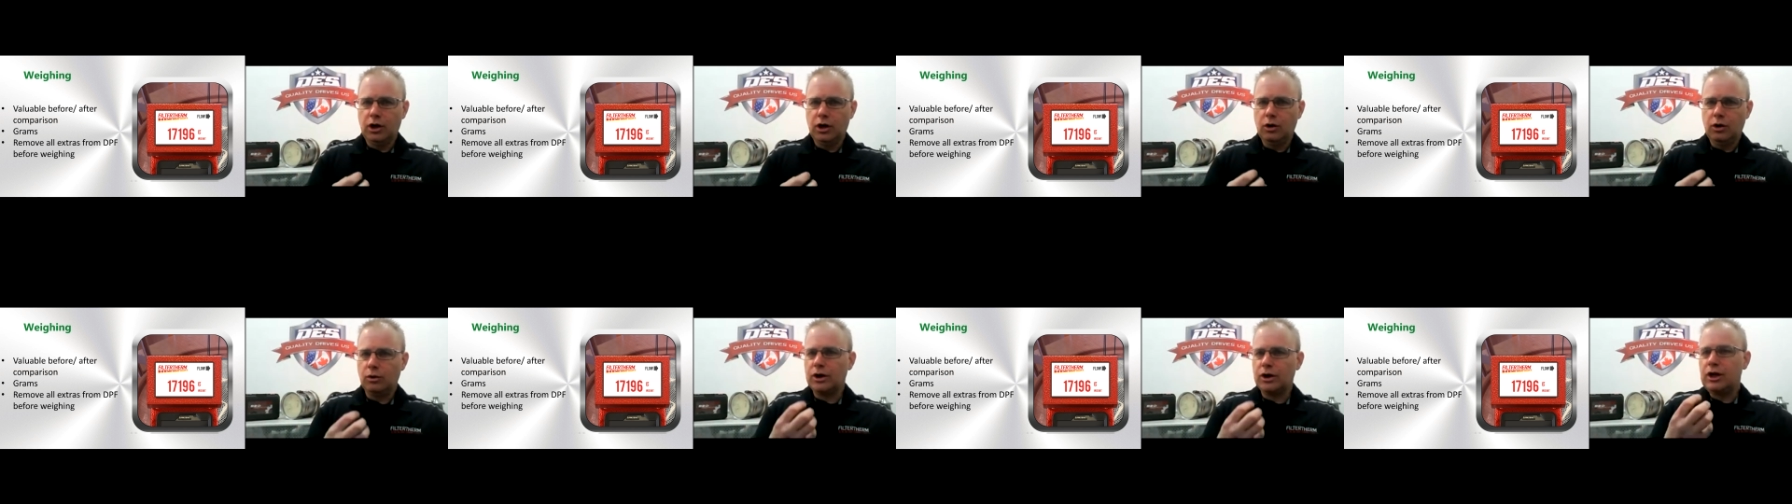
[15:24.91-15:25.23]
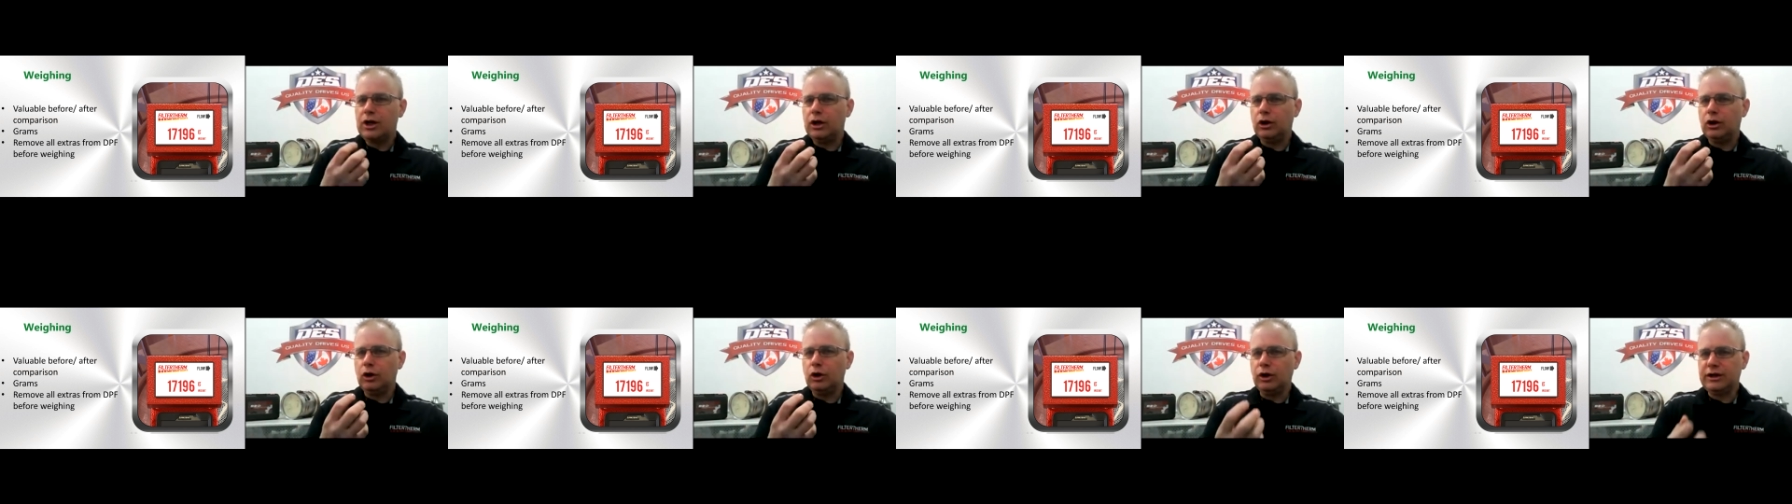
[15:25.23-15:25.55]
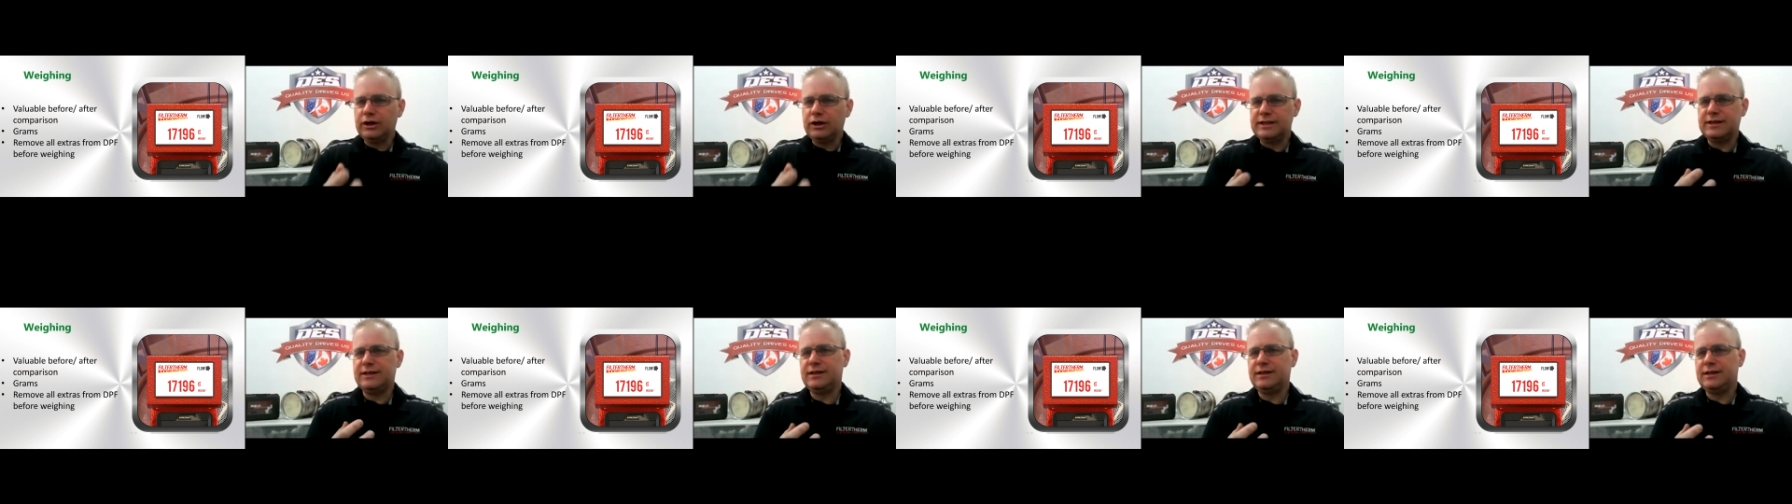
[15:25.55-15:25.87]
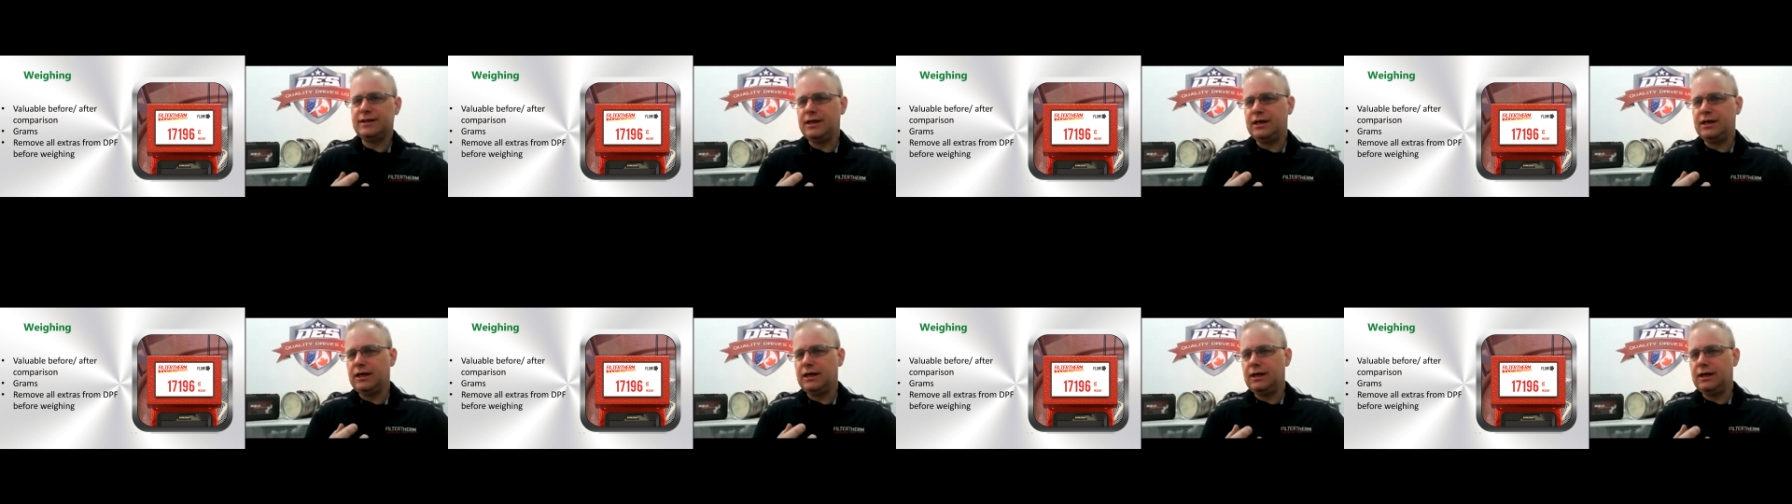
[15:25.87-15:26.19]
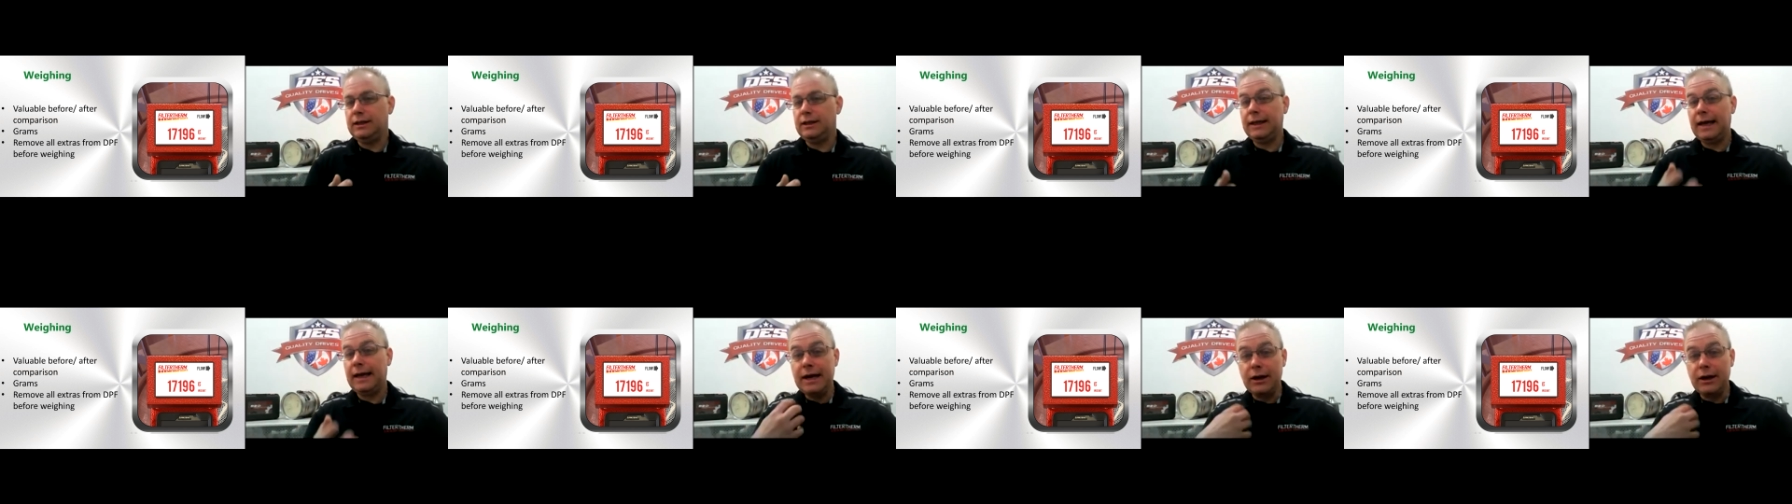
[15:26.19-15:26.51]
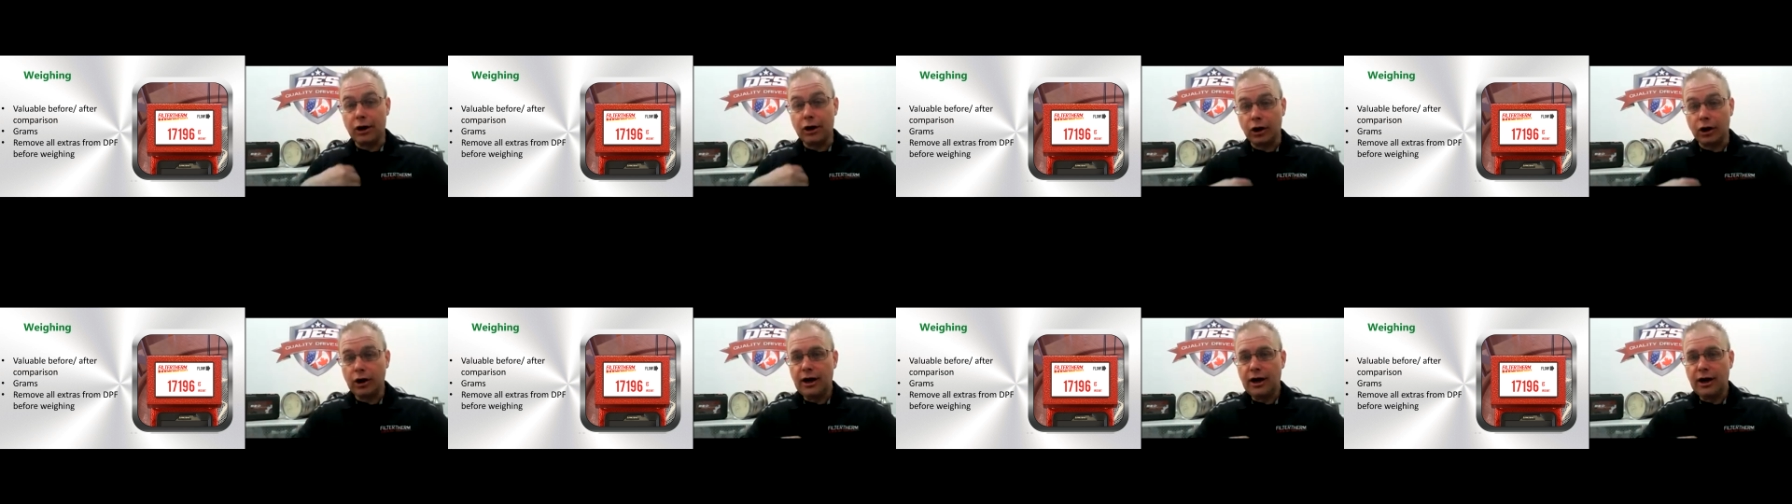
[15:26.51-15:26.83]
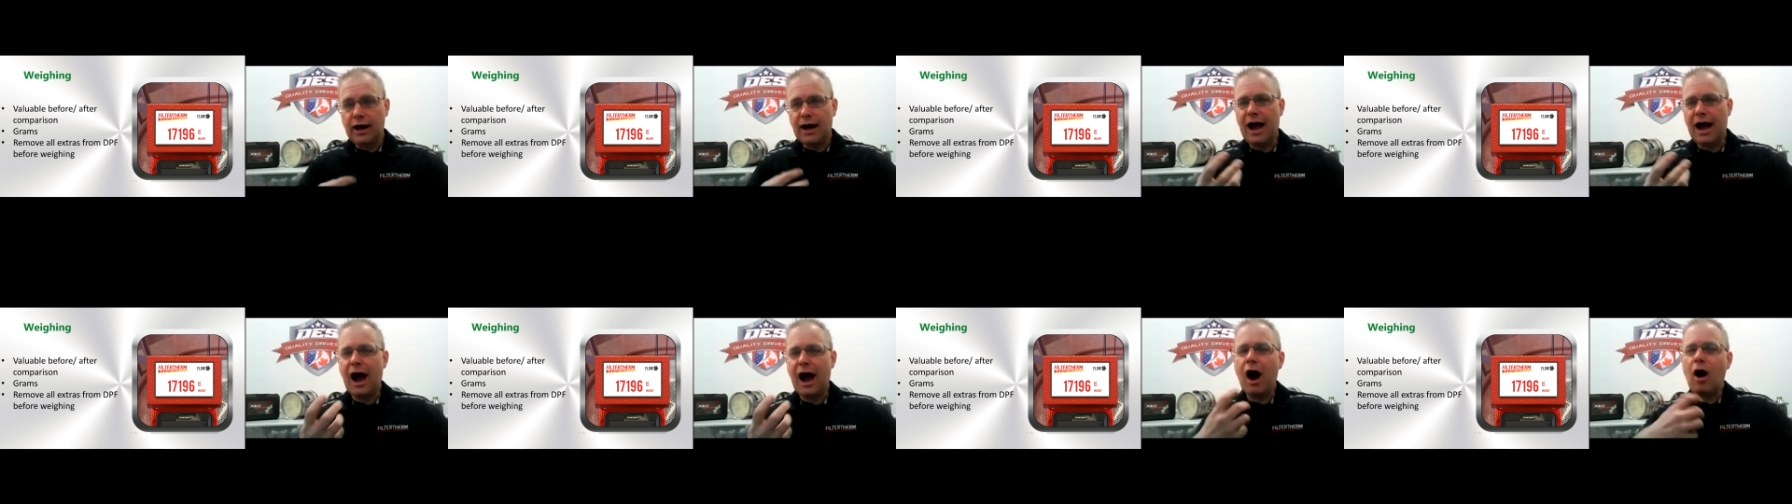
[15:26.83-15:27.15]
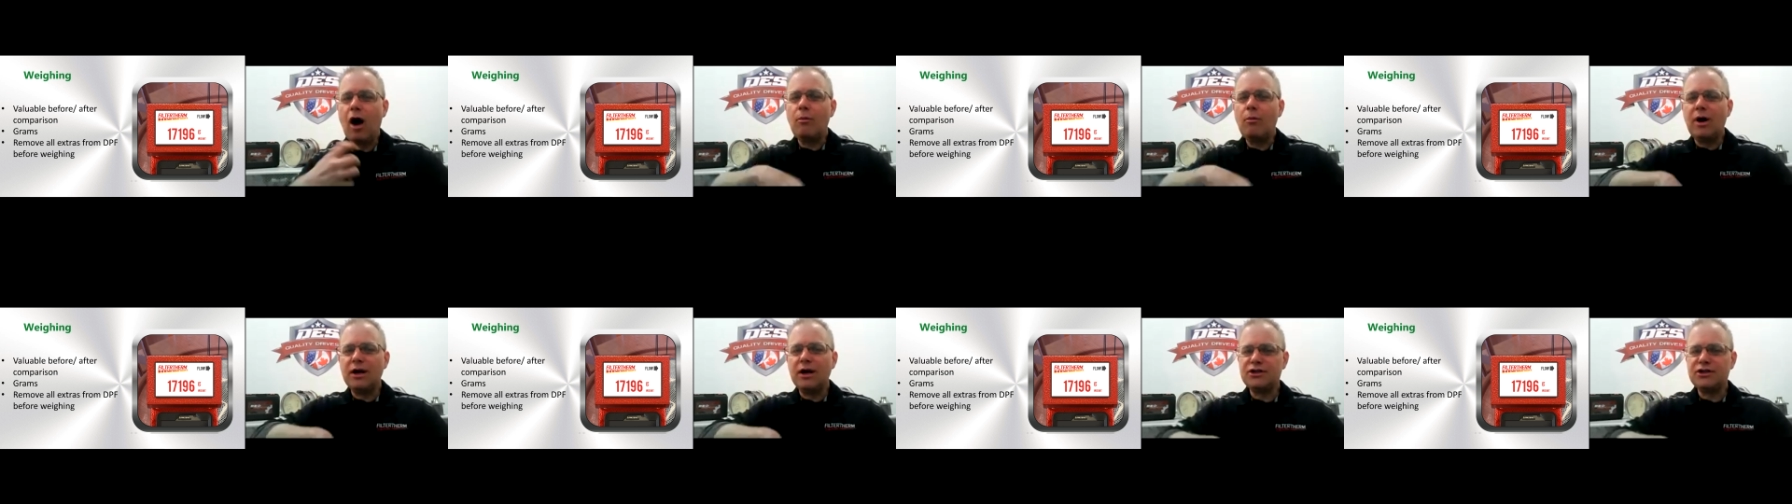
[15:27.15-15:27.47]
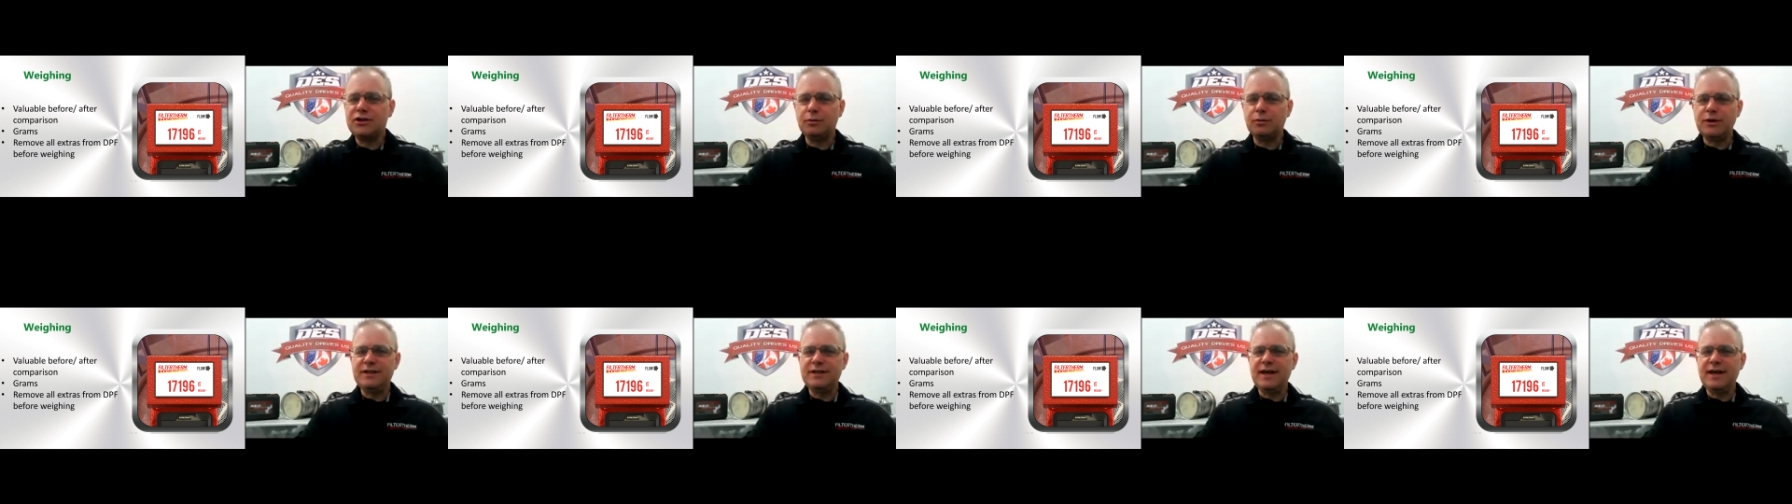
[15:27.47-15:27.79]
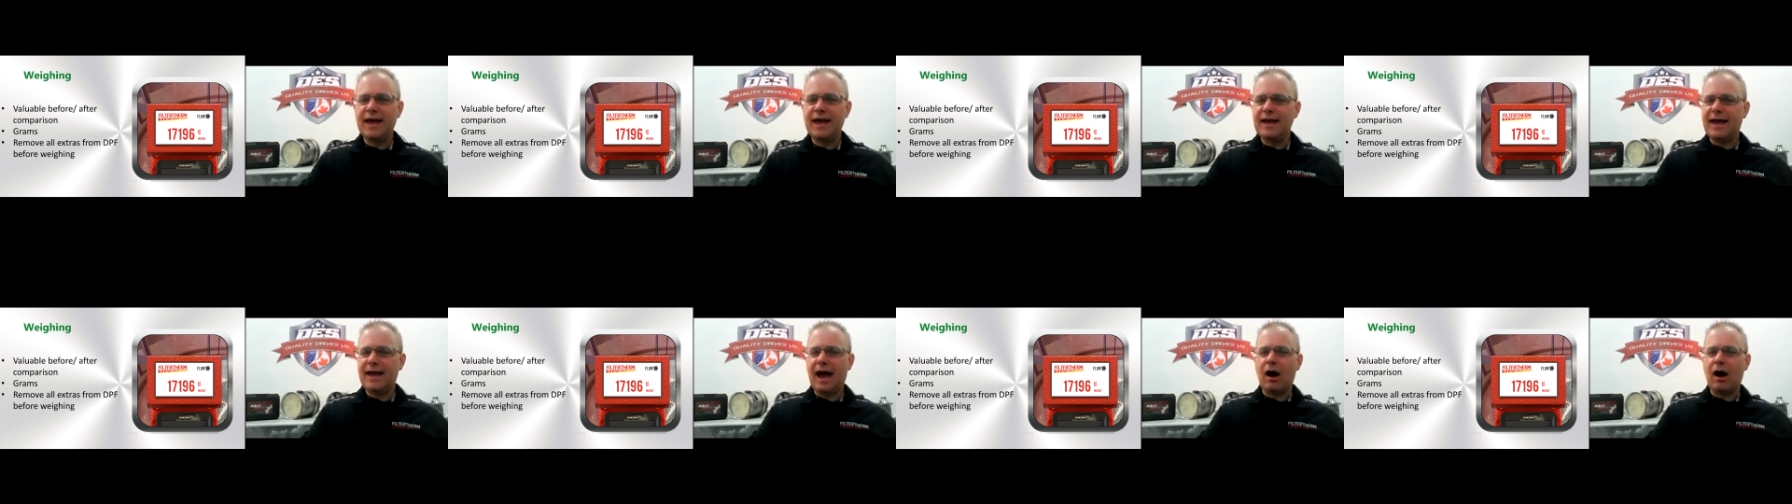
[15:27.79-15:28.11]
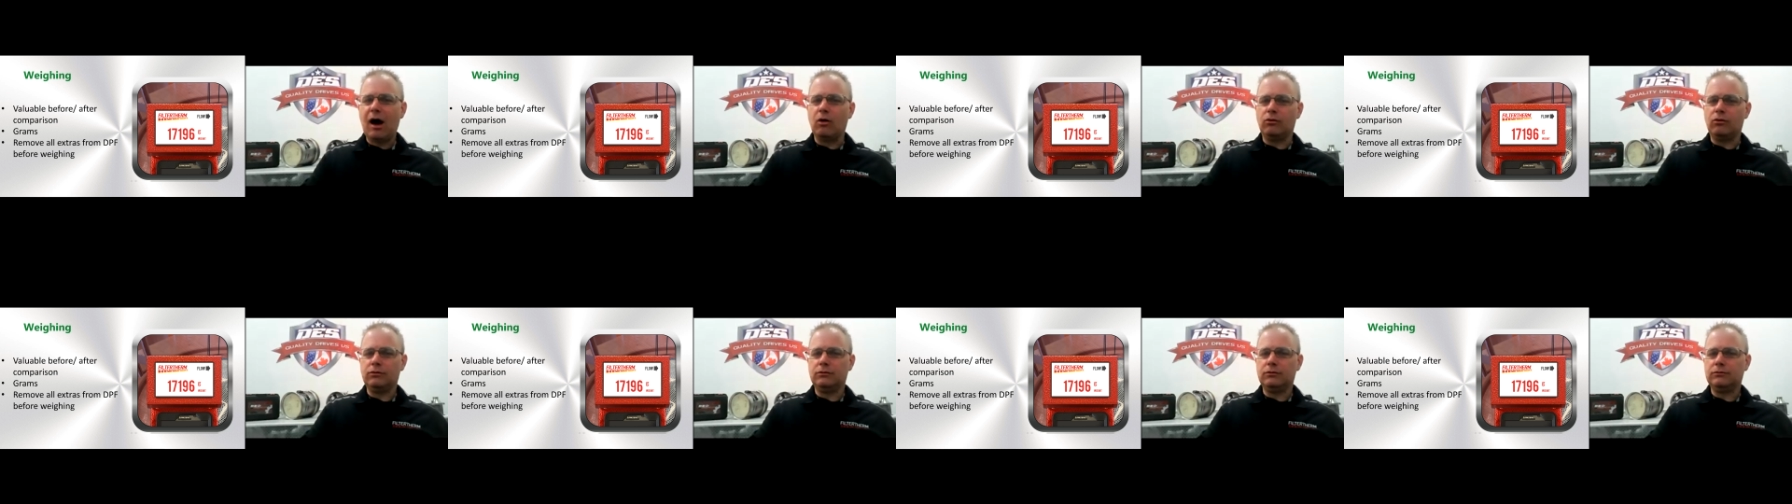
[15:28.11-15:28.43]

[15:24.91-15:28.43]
We're going to look to see later, how much did we take out?